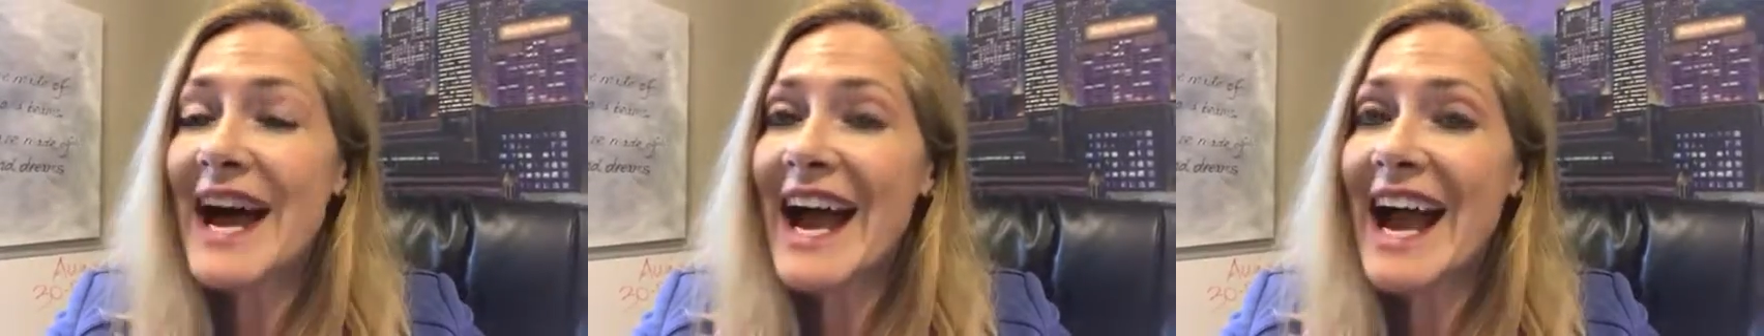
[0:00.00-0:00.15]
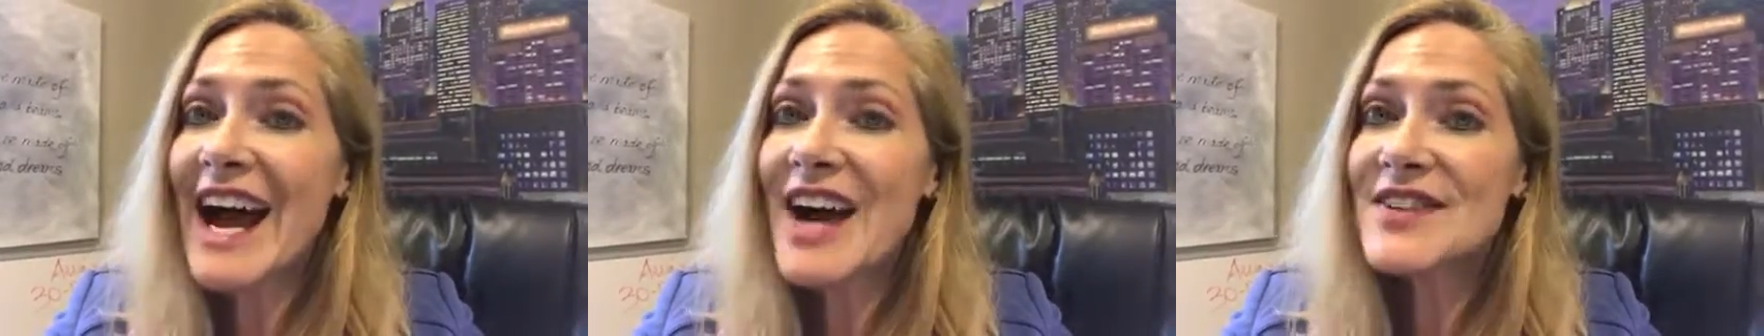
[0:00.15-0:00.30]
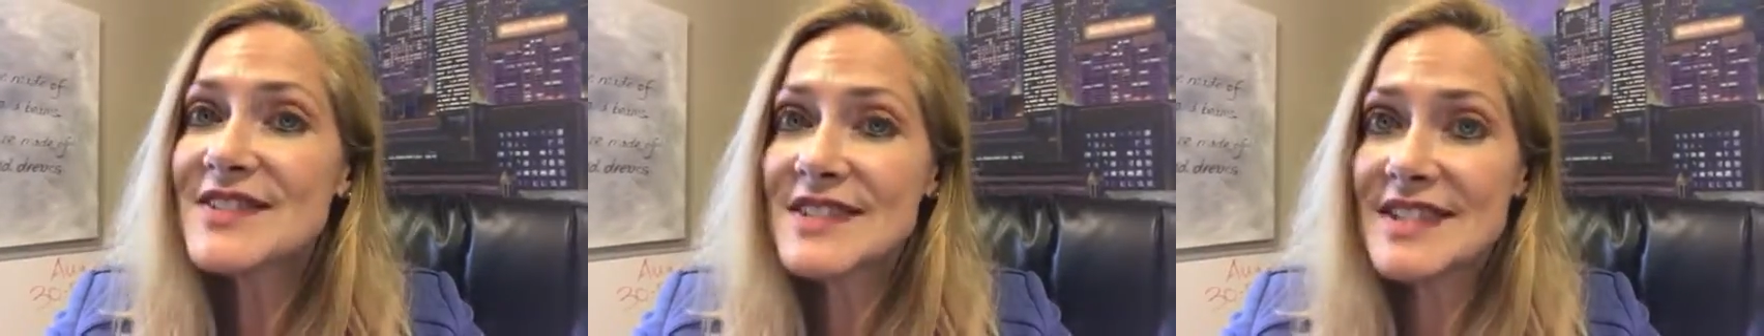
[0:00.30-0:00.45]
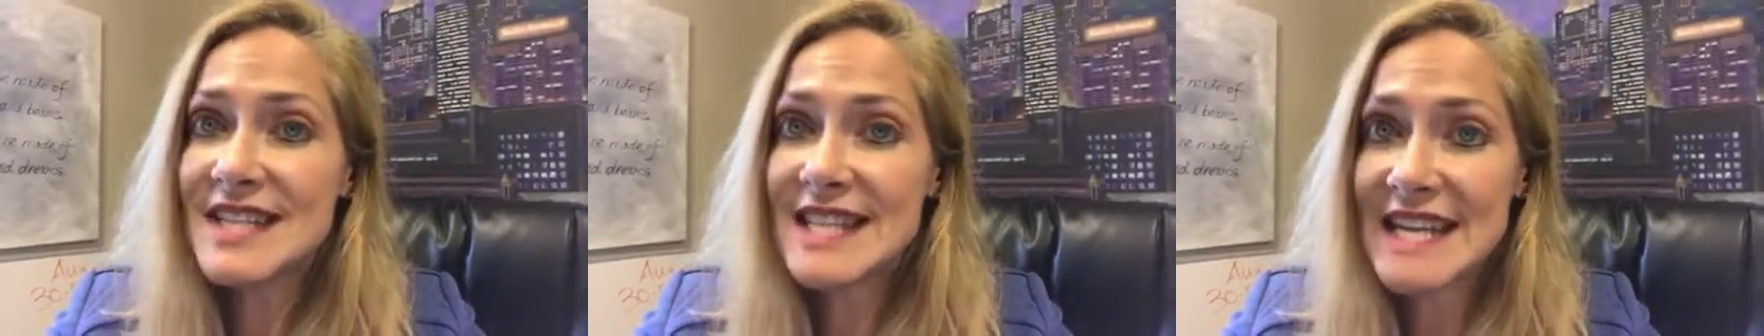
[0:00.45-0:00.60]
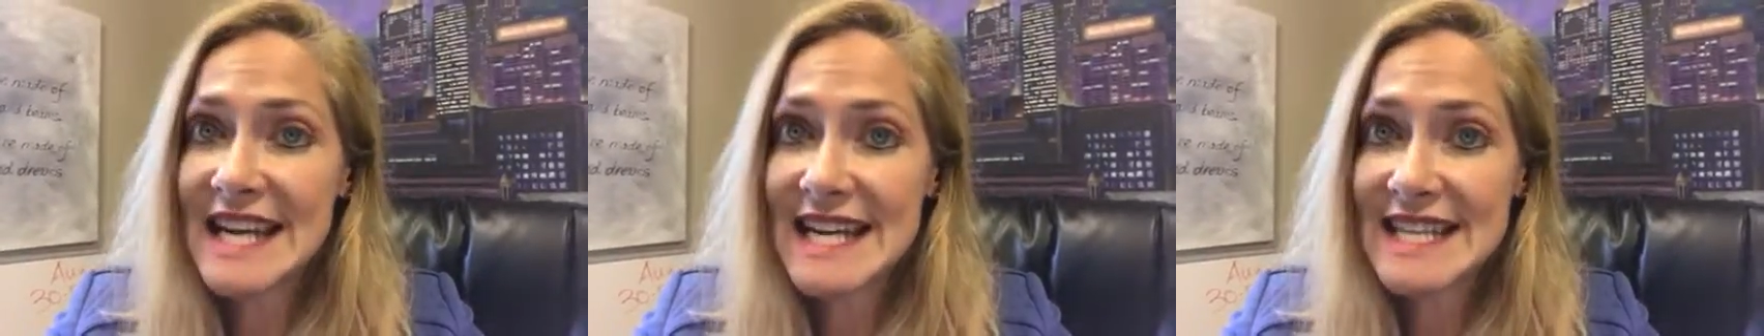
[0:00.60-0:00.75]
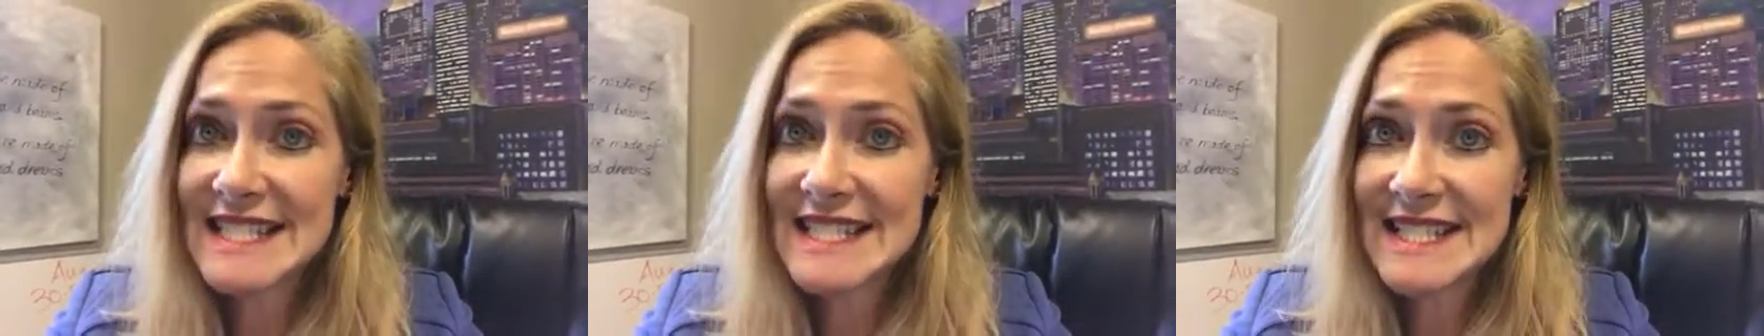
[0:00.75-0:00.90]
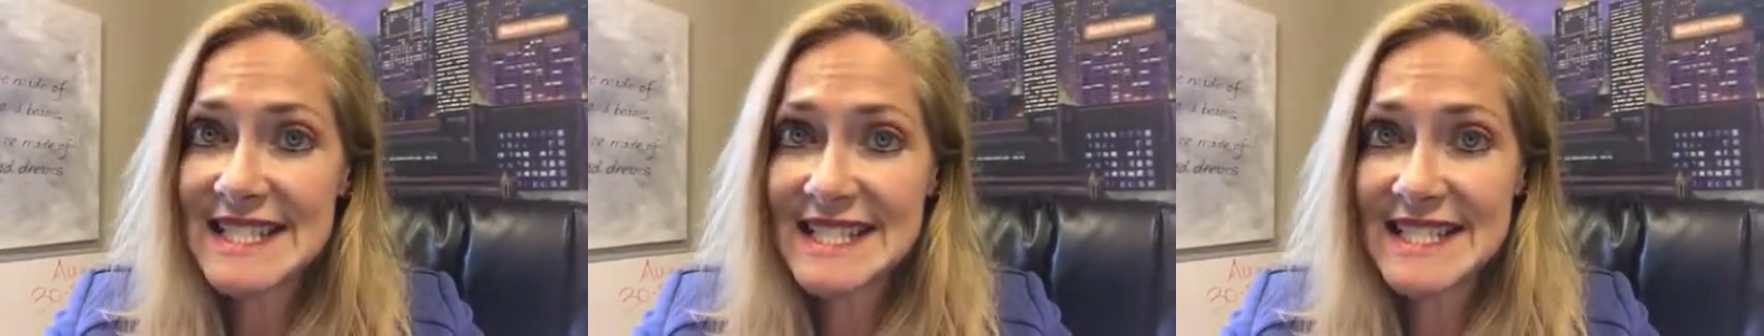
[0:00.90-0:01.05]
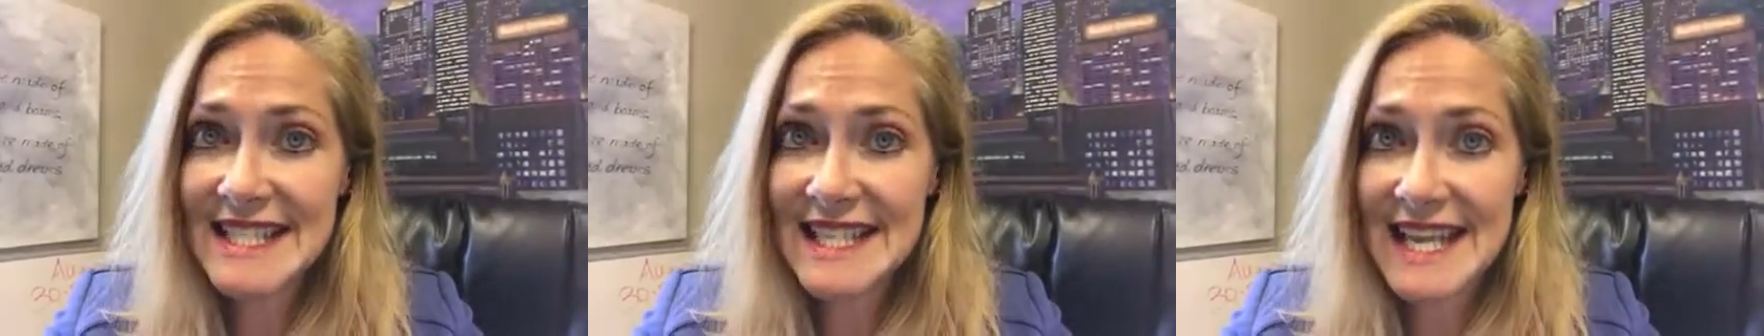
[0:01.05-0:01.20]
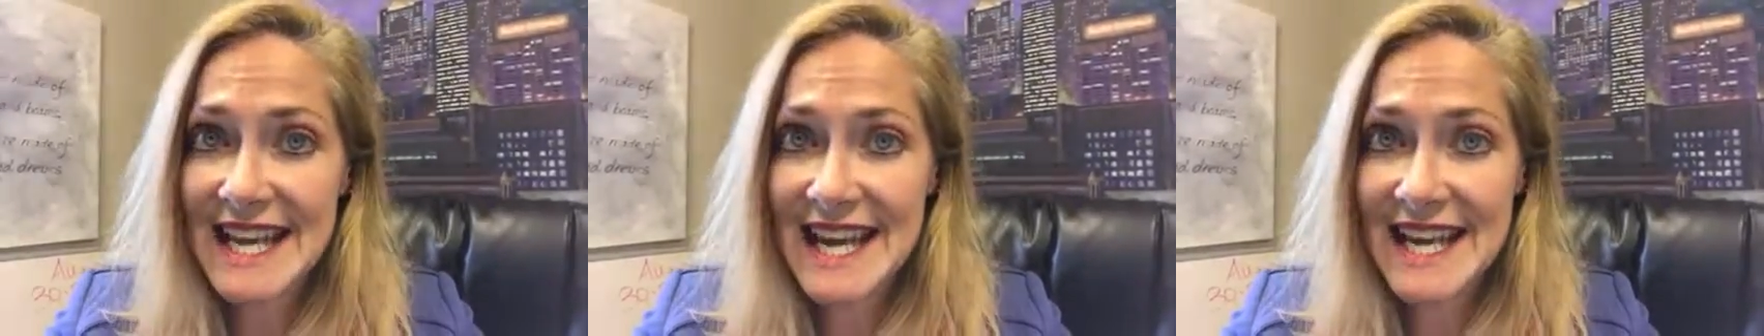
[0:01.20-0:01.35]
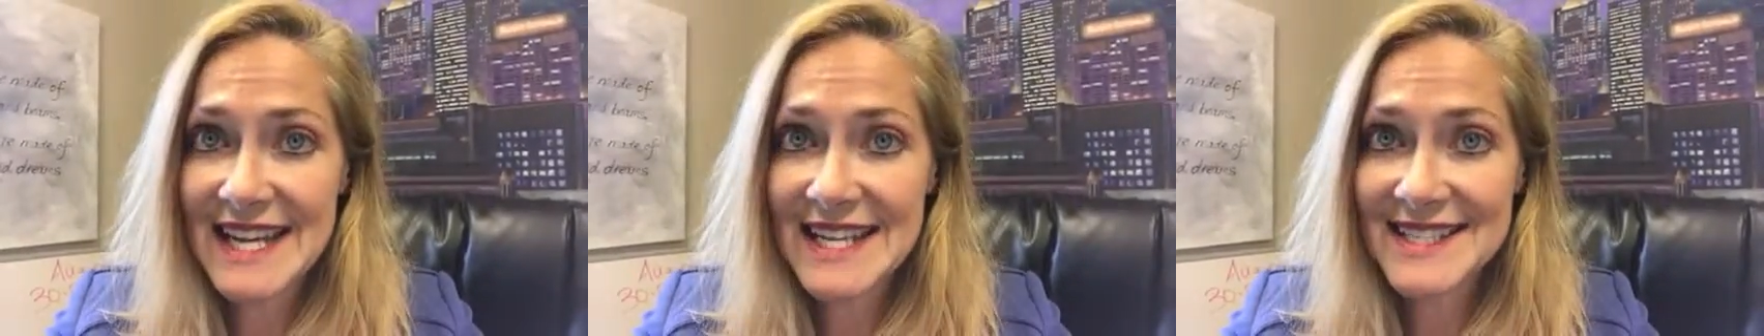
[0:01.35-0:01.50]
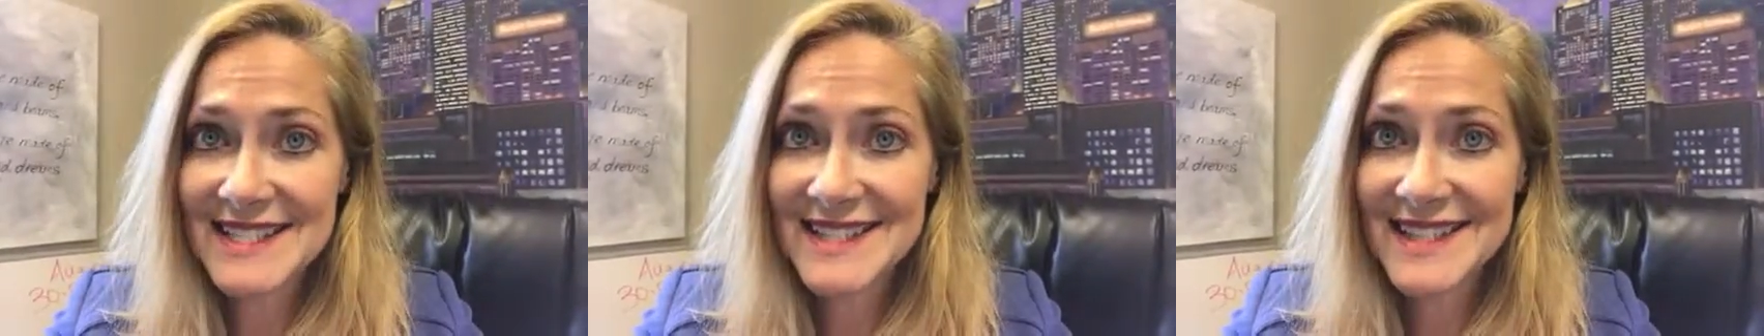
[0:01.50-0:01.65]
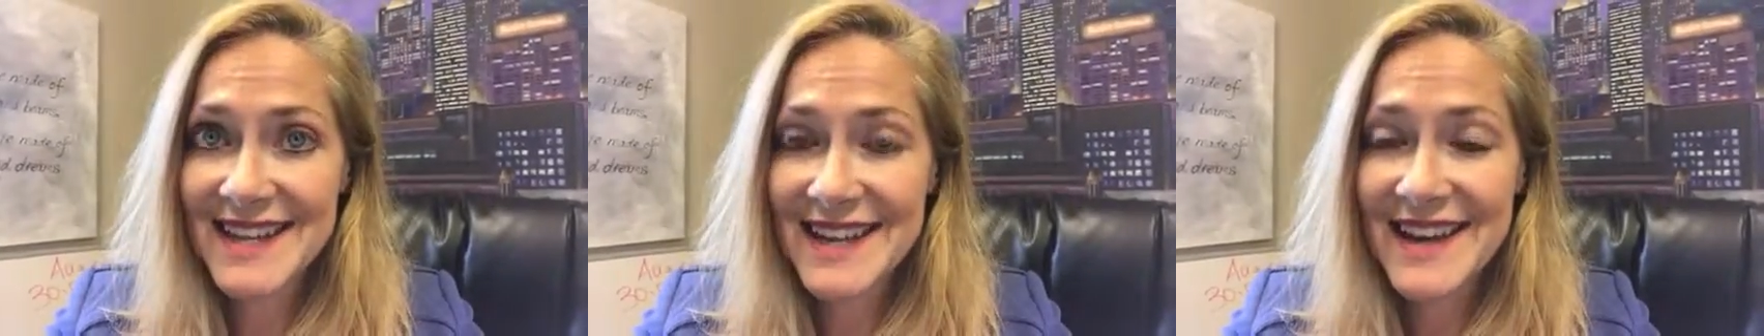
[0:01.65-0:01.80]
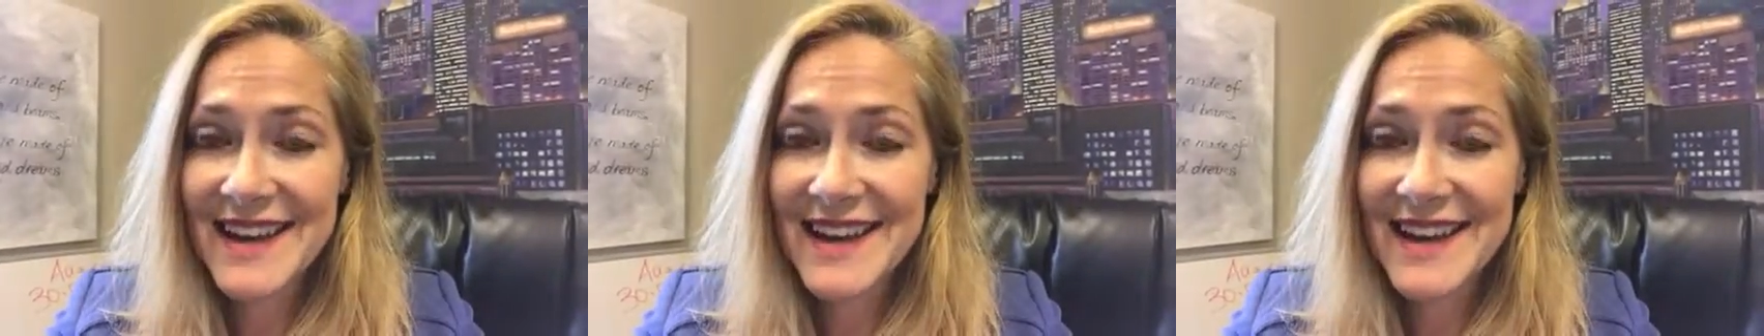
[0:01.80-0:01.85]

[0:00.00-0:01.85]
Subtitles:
a house in the next 60 days?